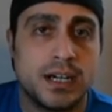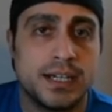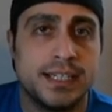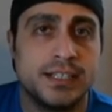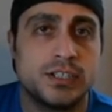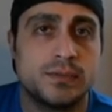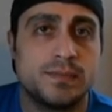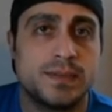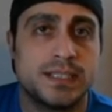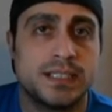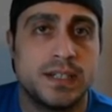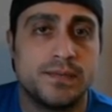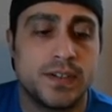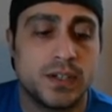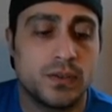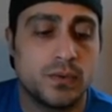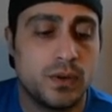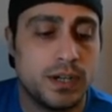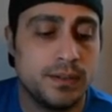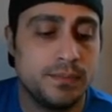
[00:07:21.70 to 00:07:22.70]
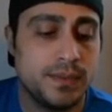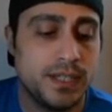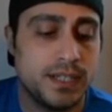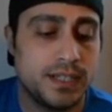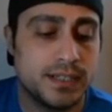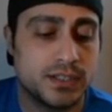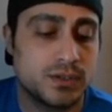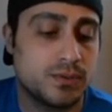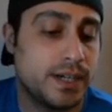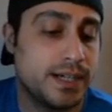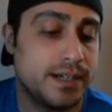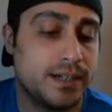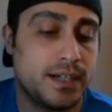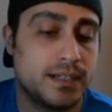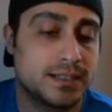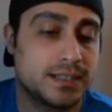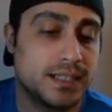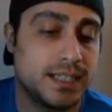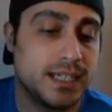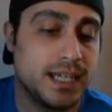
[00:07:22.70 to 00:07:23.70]
each specific one, because quite
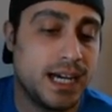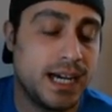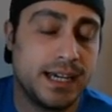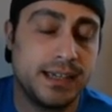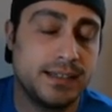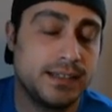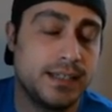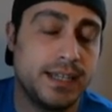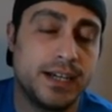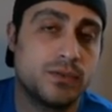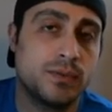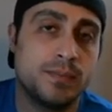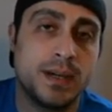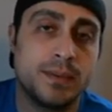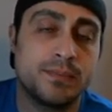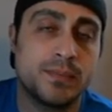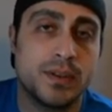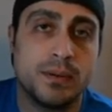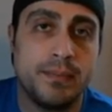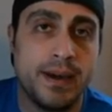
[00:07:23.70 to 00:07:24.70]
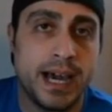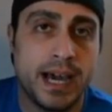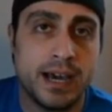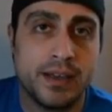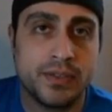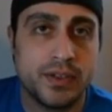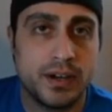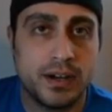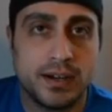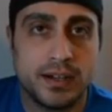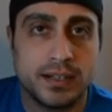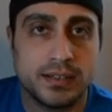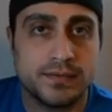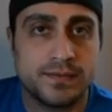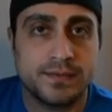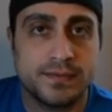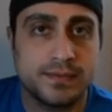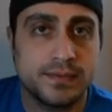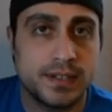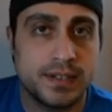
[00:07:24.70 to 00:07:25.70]
honestly, I can't remember the math
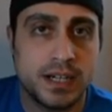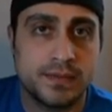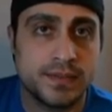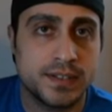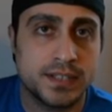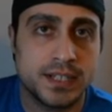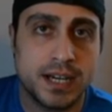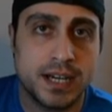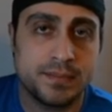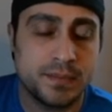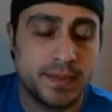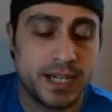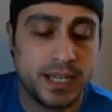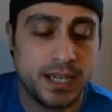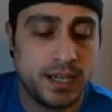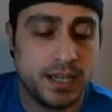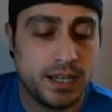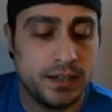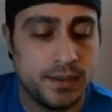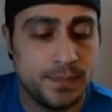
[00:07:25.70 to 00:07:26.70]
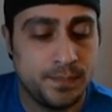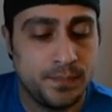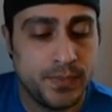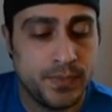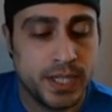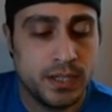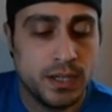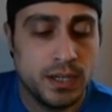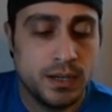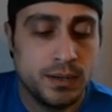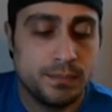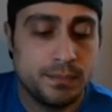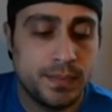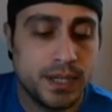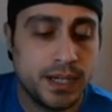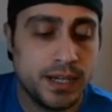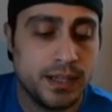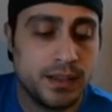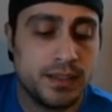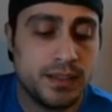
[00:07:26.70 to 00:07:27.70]
off the top of my head.
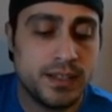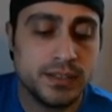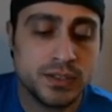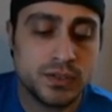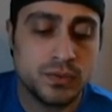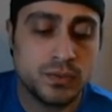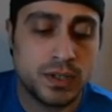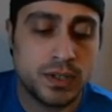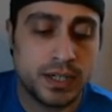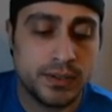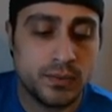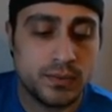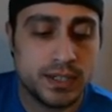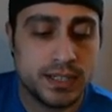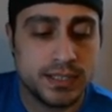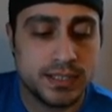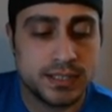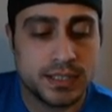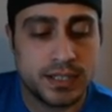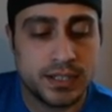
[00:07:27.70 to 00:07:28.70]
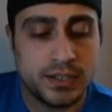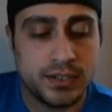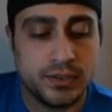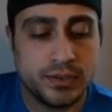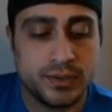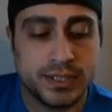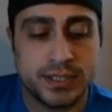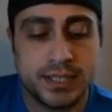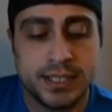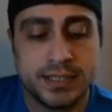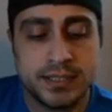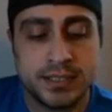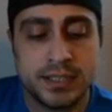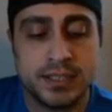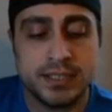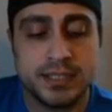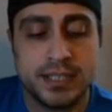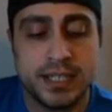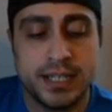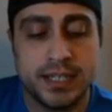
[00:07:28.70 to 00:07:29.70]
But this one, what it's going to do is it's
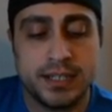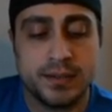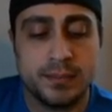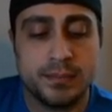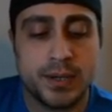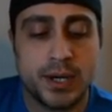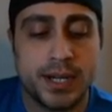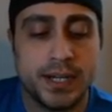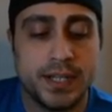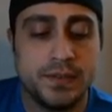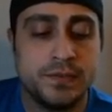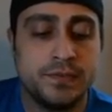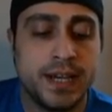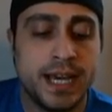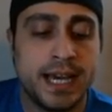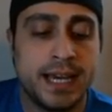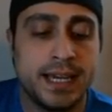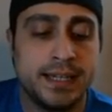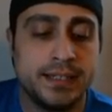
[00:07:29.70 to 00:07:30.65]
going to take body fat